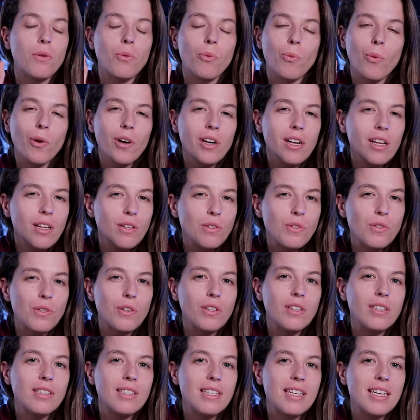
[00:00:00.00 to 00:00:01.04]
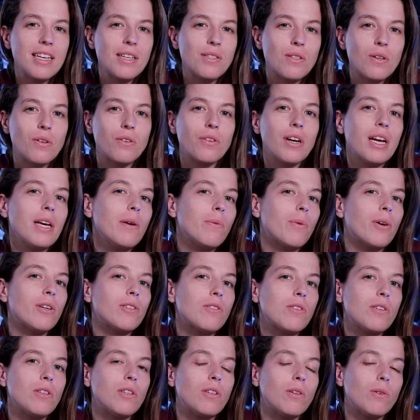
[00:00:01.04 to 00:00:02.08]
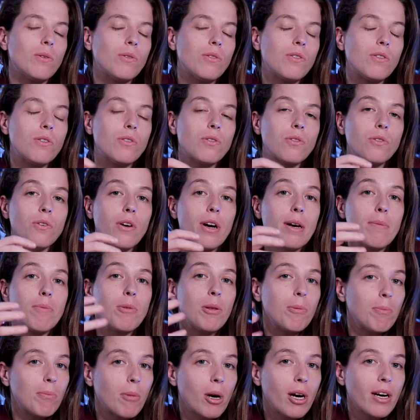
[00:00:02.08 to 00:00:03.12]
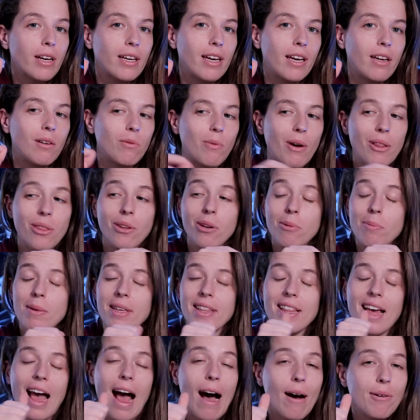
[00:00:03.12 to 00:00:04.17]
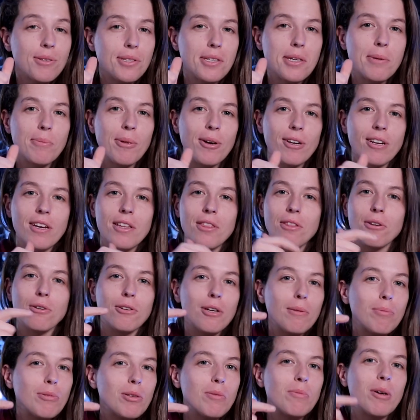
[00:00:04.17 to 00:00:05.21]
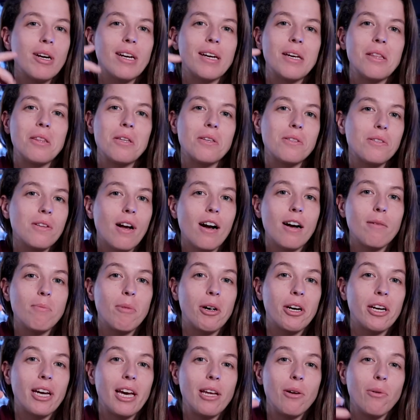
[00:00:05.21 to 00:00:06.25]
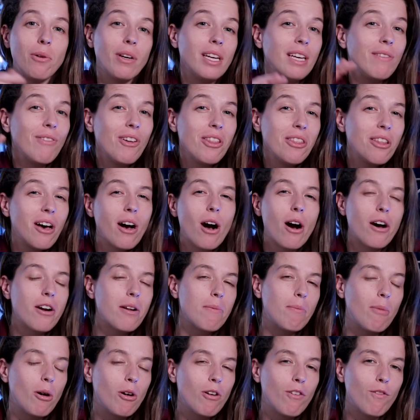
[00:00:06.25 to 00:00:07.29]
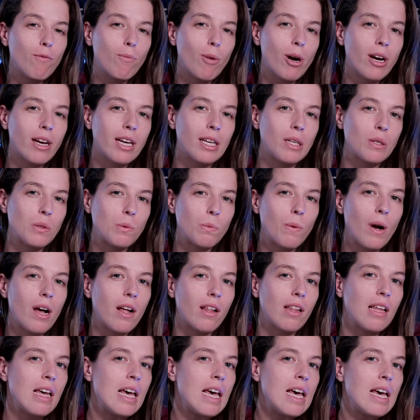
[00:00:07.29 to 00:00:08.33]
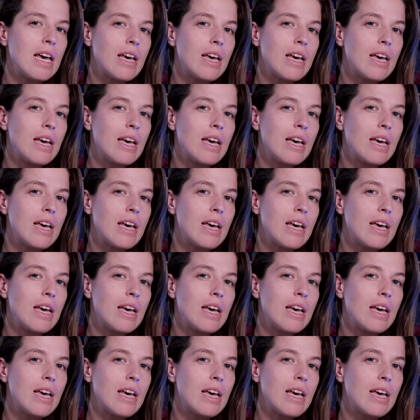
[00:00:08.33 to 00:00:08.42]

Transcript: the word uncertainty is a great word to use to describe the market, whether it be the housing market, the crypto market, the stock market, or even the automotive market as well.